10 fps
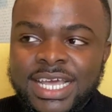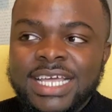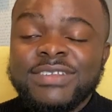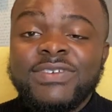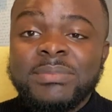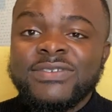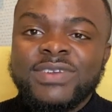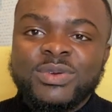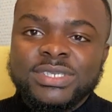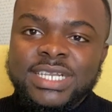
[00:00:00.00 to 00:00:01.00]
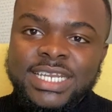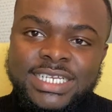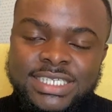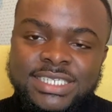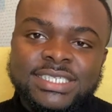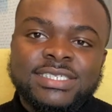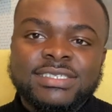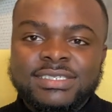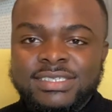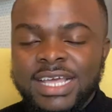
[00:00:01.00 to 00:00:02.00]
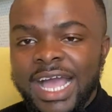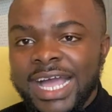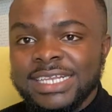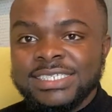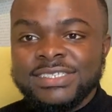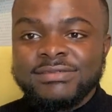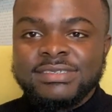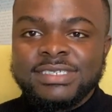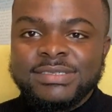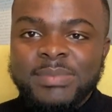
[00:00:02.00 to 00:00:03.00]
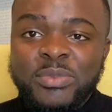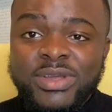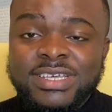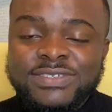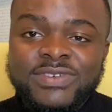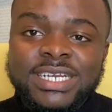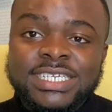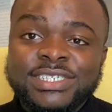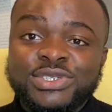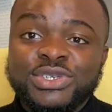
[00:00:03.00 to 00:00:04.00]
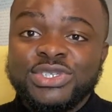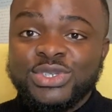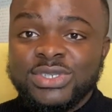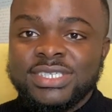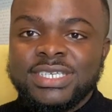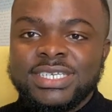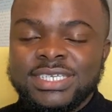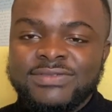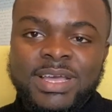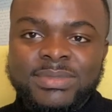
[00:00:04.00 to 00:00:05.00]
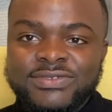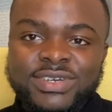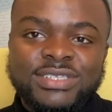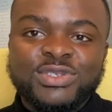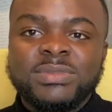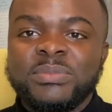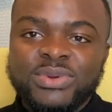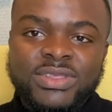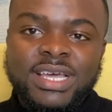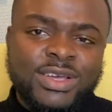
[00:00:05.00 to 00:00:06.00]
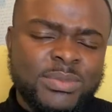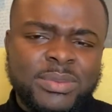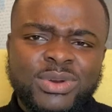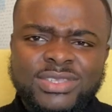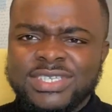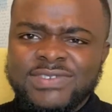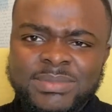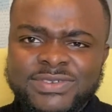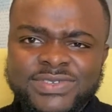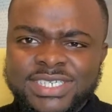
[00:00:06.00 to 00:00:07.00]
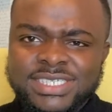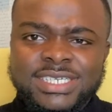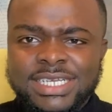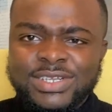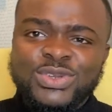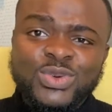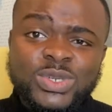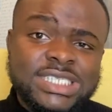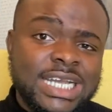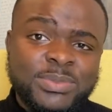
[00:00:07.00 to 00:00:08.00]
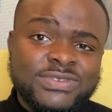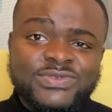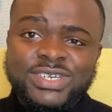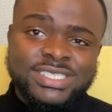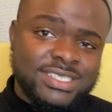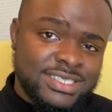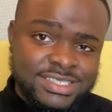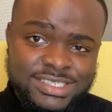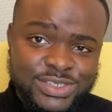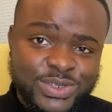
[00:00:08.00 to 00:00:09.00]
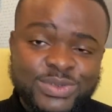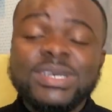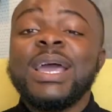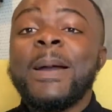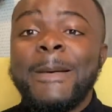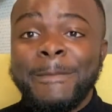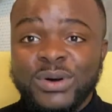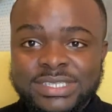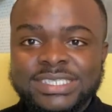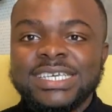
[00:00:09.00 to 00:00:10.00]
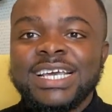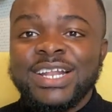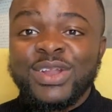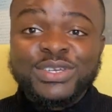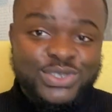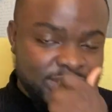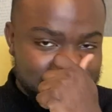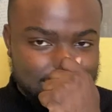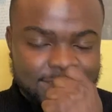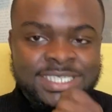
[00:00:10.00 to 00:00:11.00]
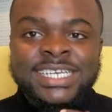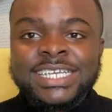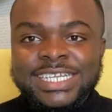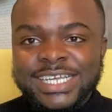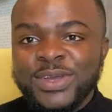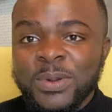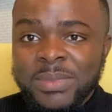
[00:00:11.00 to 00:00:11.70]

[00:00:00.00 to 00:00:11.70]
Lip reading: The family friend was a lady, and my brother's friend introduced his family friend to my brother, or my brother to his family friend. Don't know which happened first, But long story short, they got